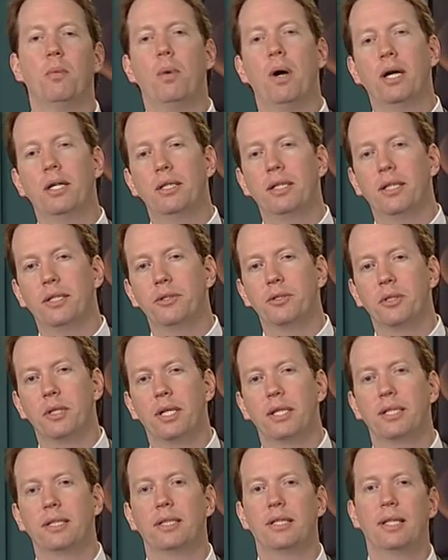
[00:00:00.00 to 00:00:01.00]
why things are
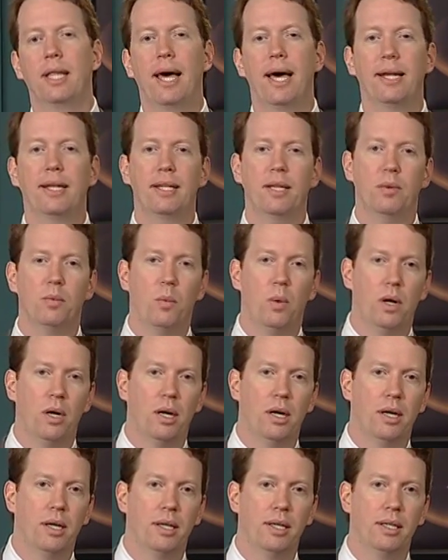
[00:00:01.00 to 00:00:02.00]
like that and
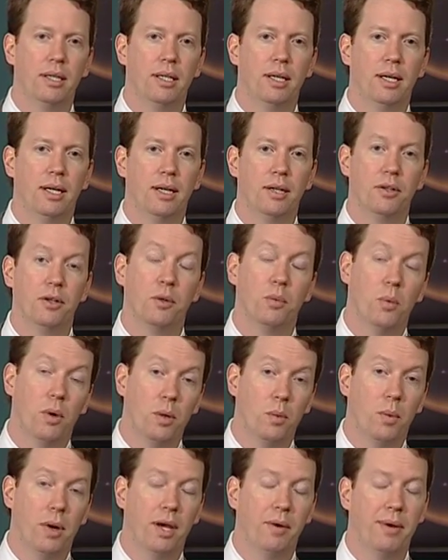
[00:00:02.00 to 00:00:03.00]
why they're
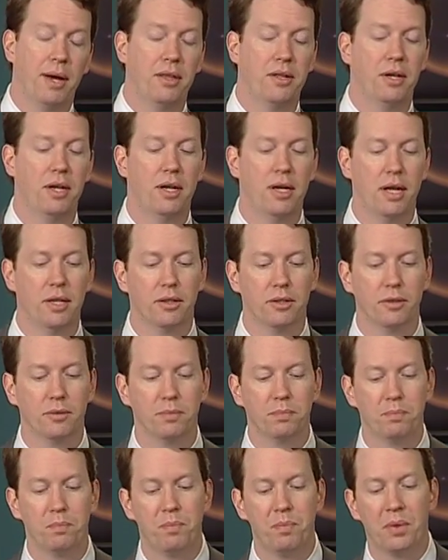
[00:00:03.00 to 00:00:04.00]
one way rather than another.
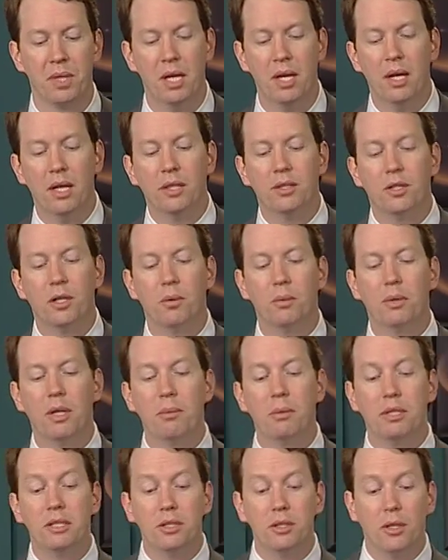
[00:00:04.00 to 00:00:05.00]
So let
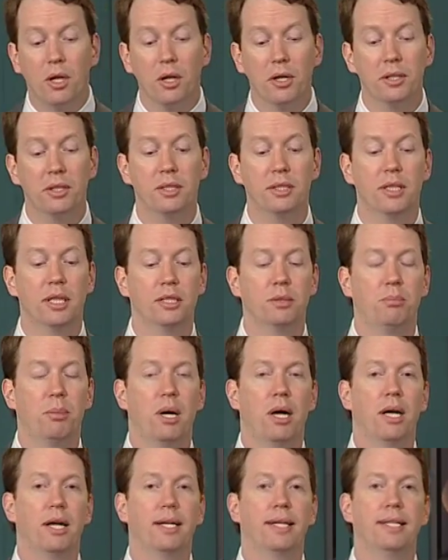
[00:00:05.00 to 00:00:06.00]
me start just
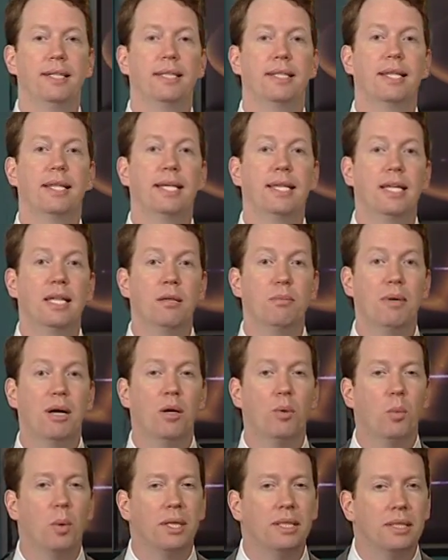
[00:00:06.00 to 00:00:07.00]
by thinking
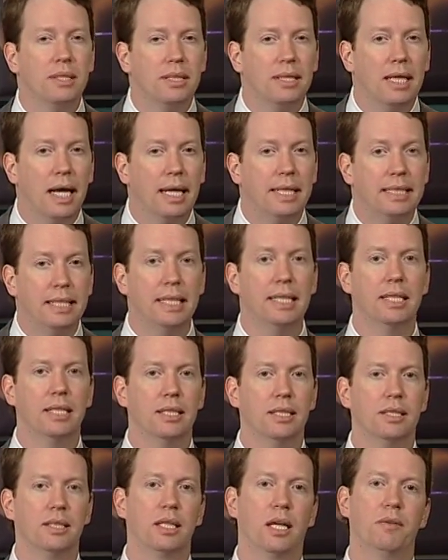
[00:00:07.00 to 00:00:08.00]
about what the
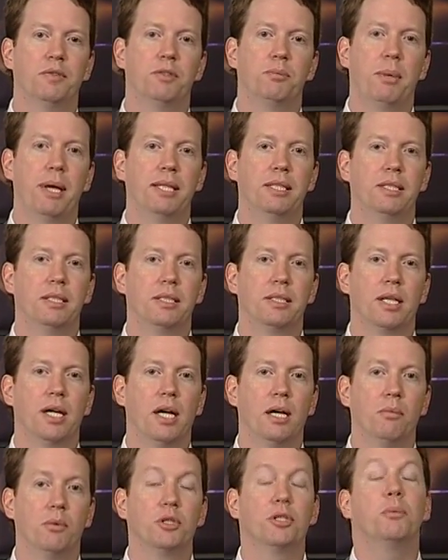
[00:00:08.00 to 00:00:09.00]
ideas of space and
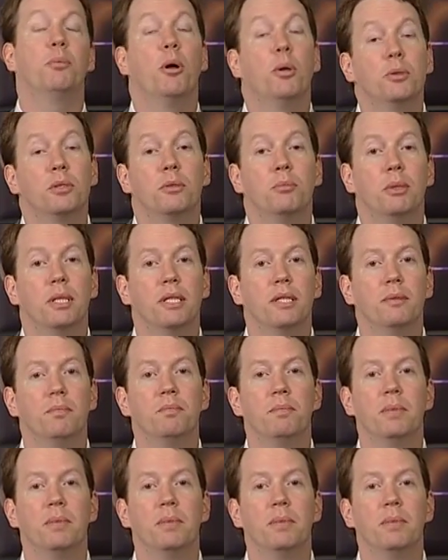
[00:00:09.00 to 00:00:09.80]
time are supposed to be.